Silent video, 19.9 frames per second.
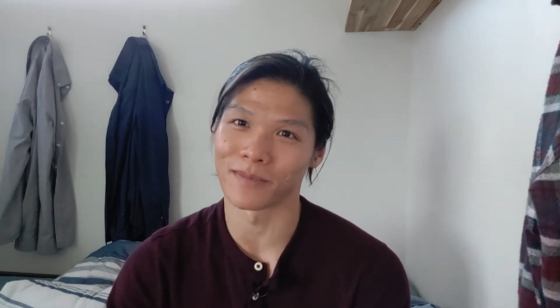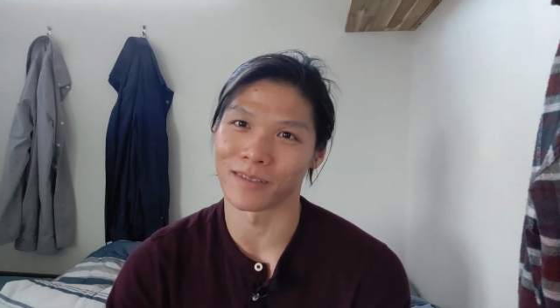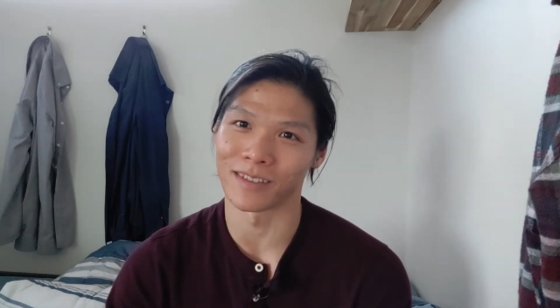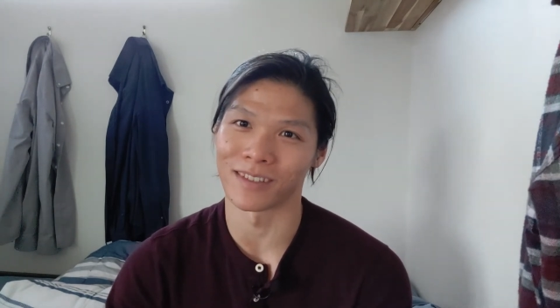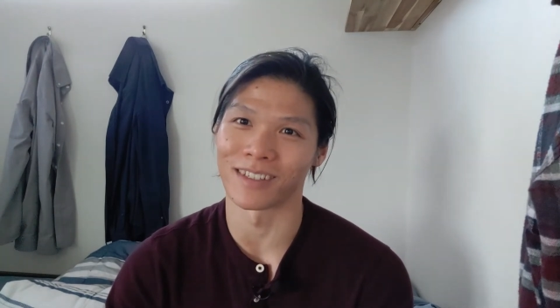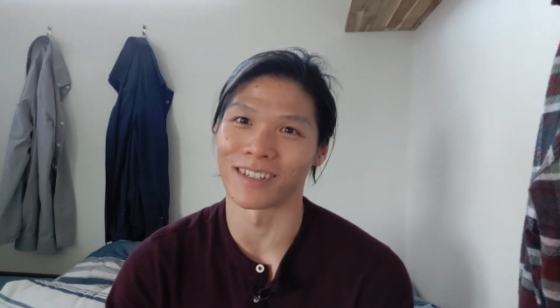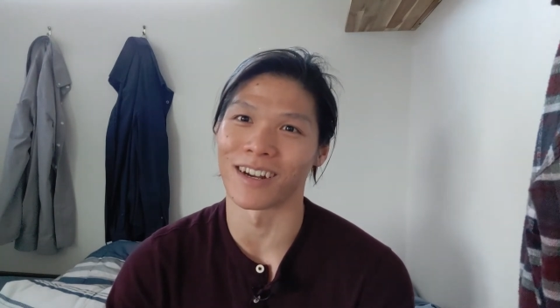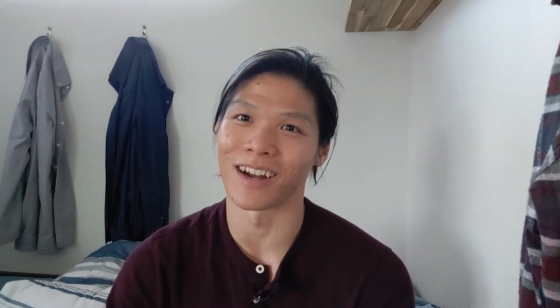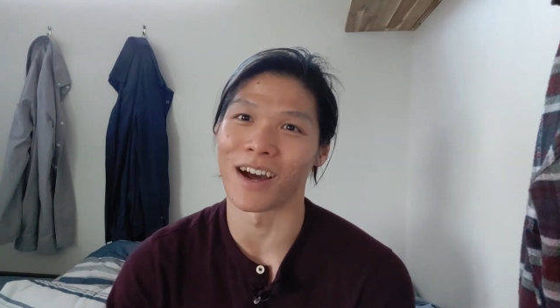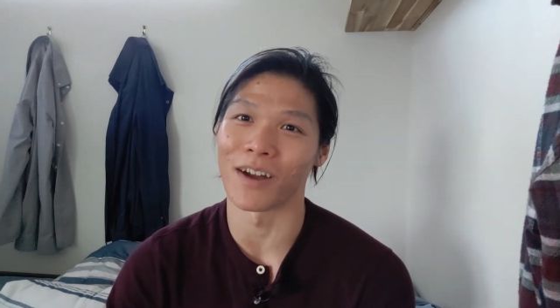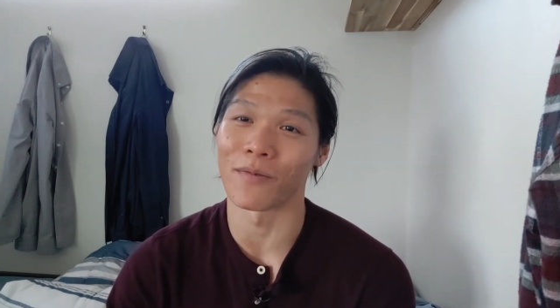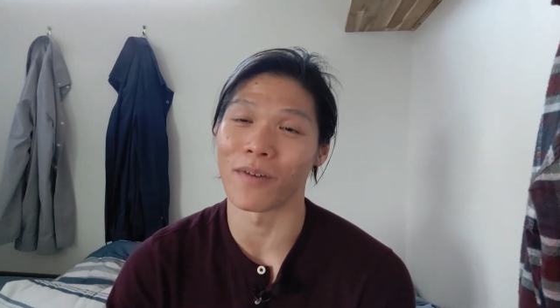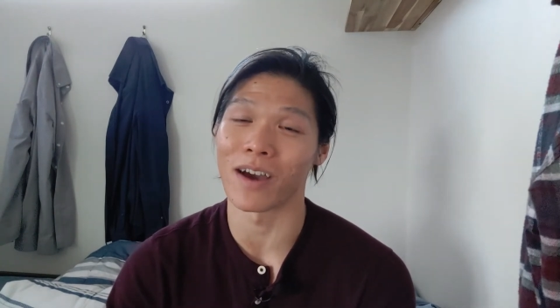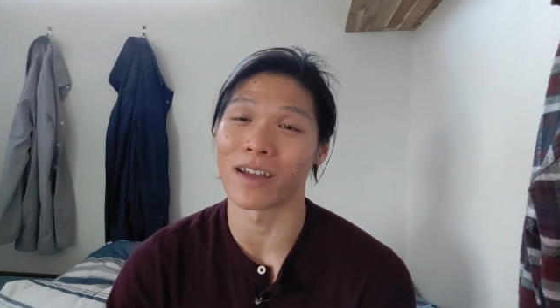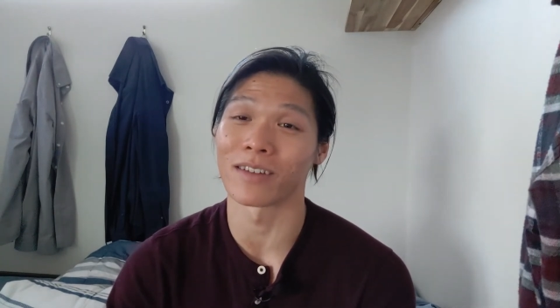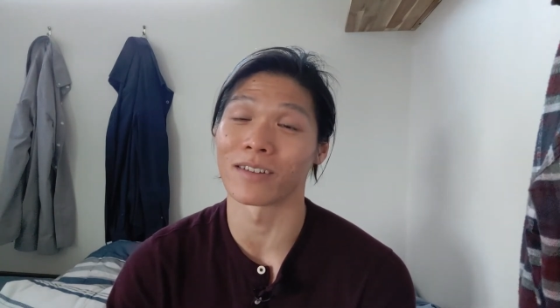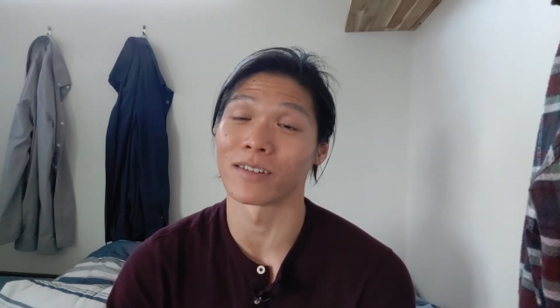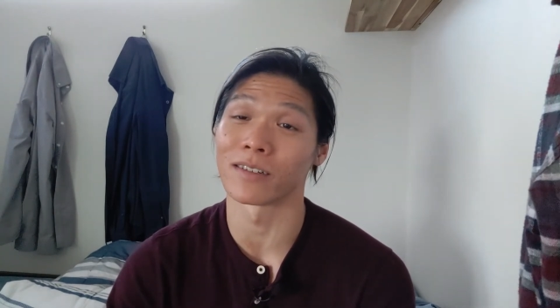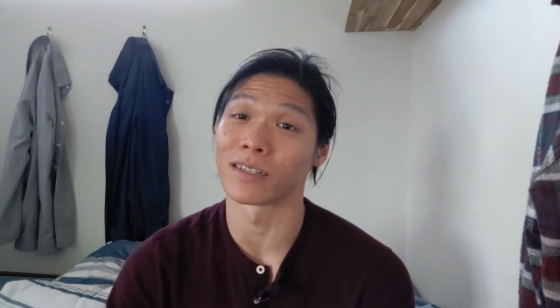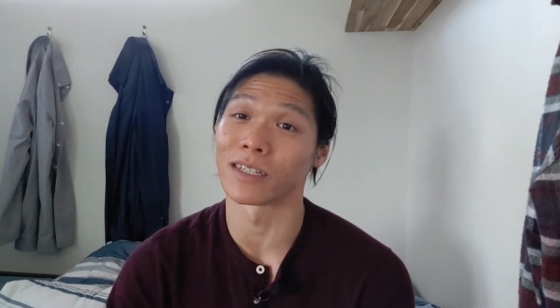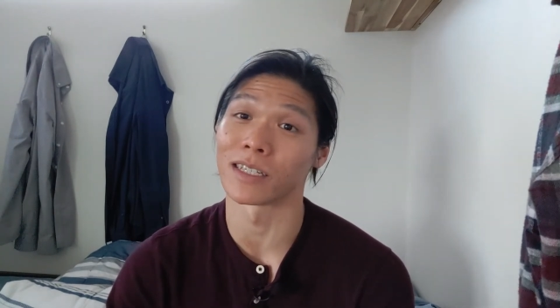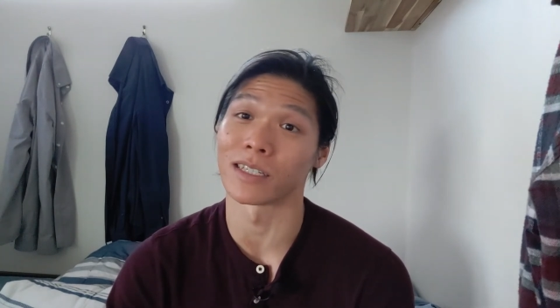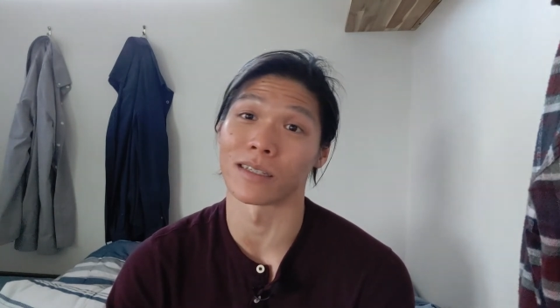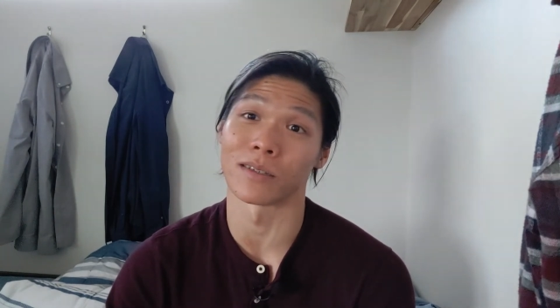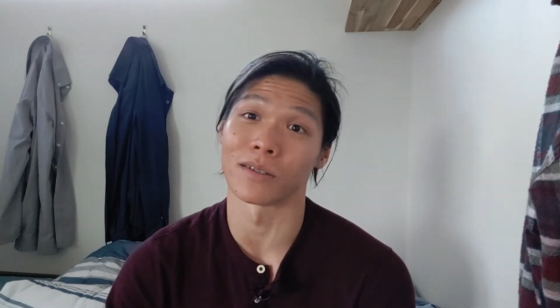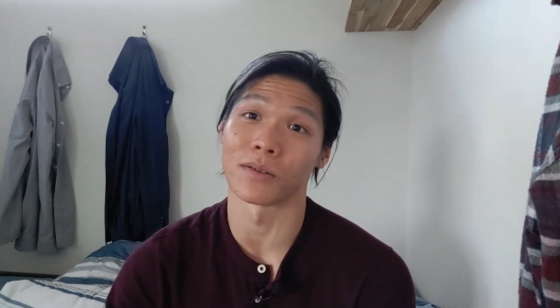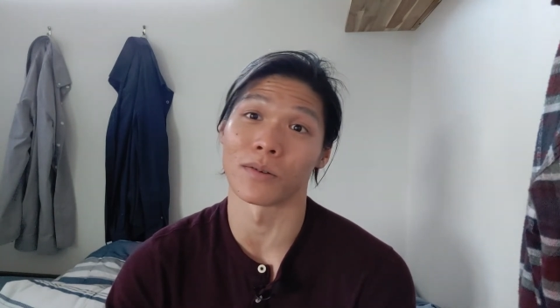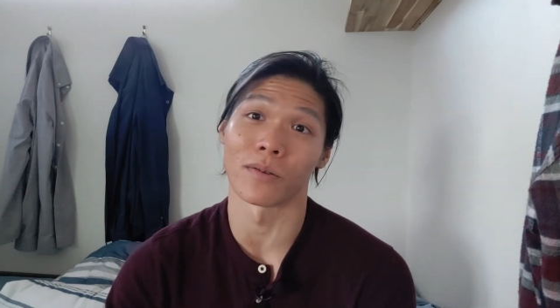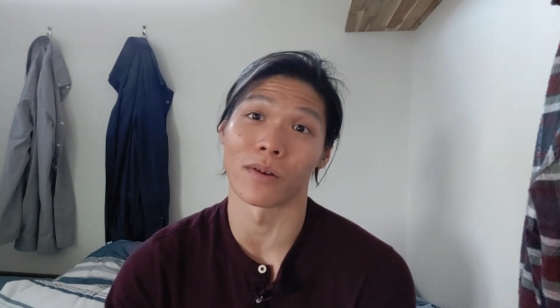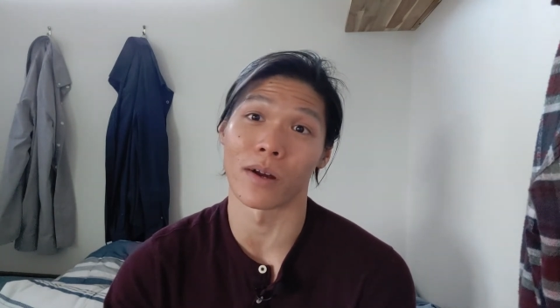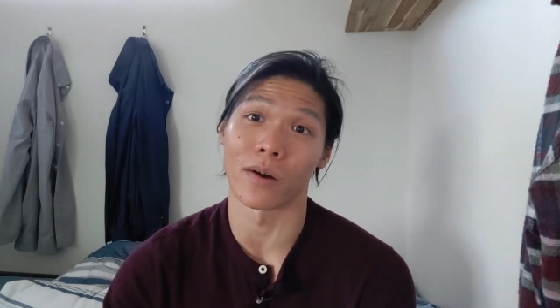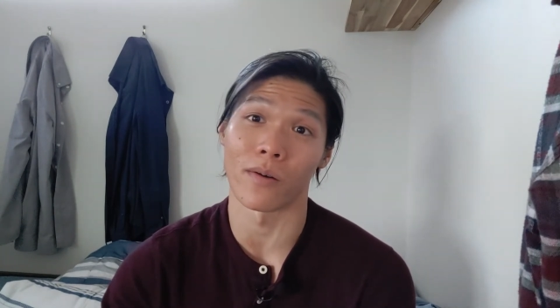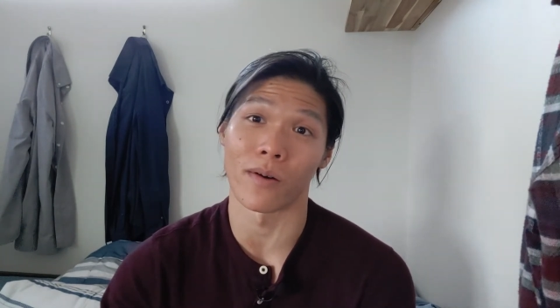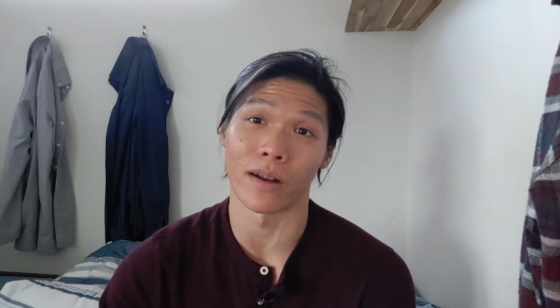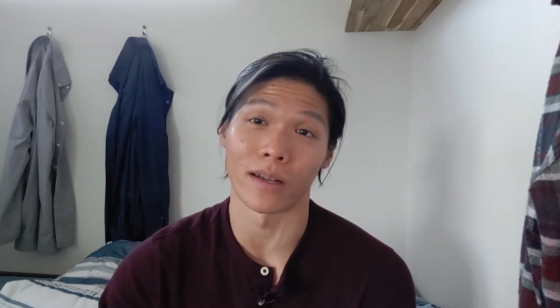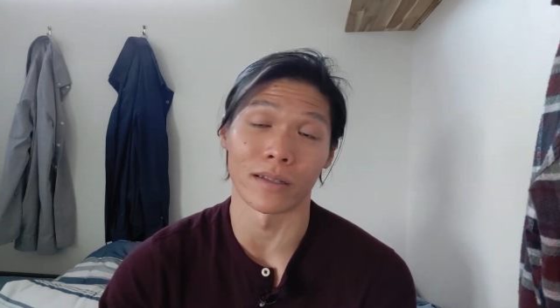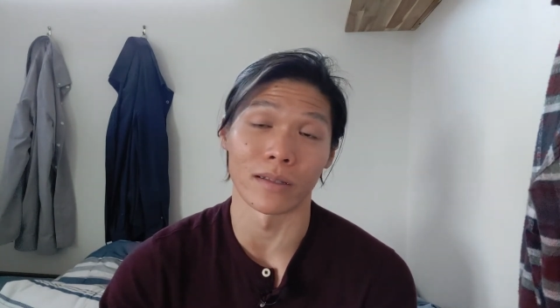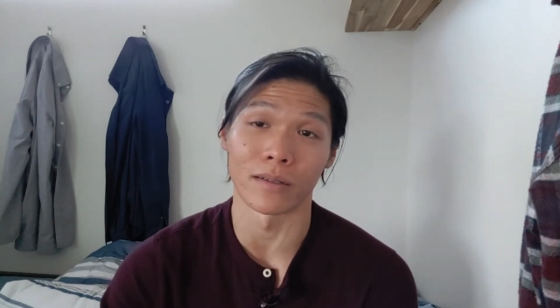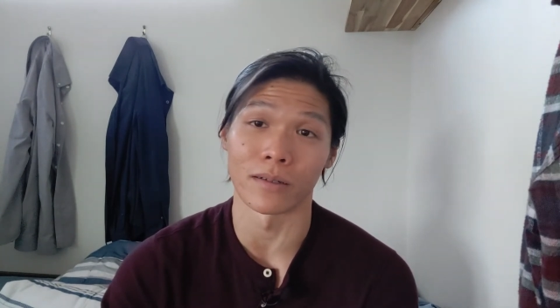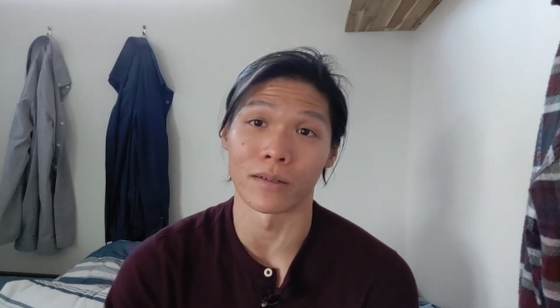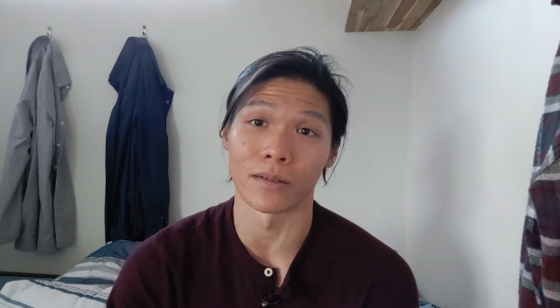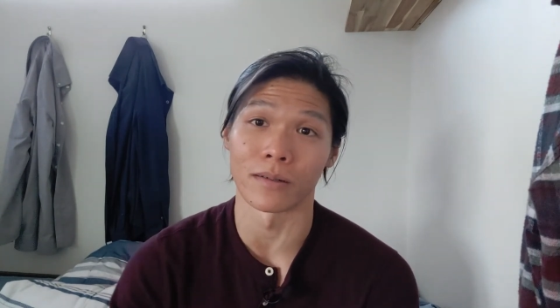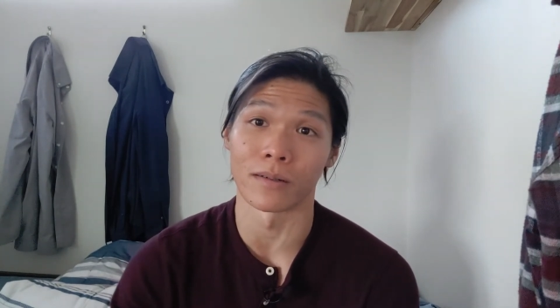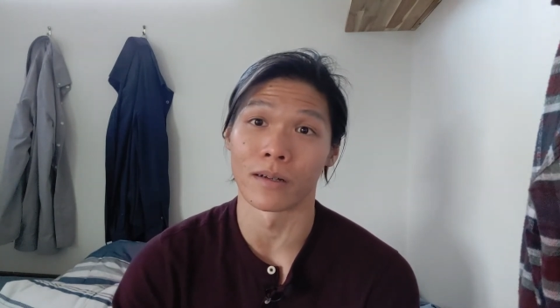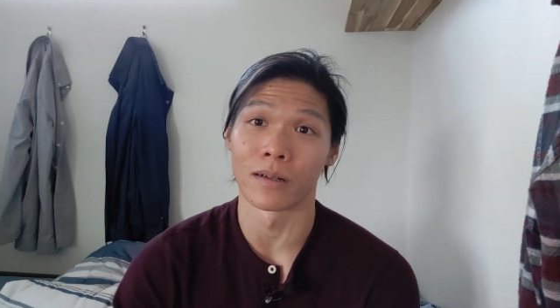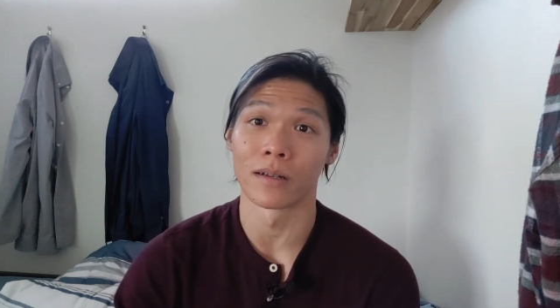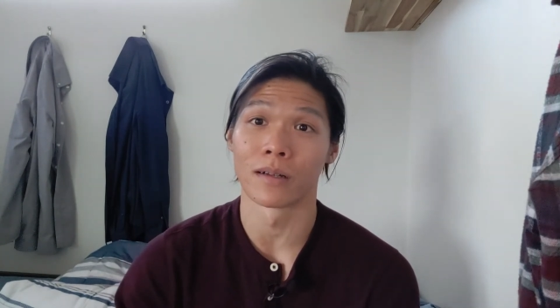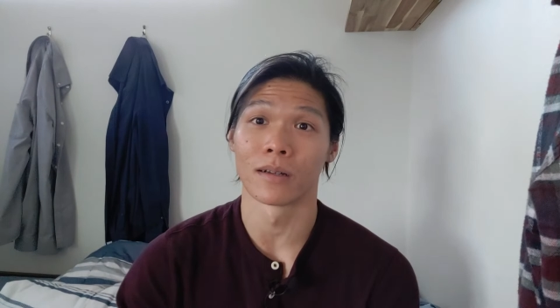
You know, I'd rather just do what I want to do.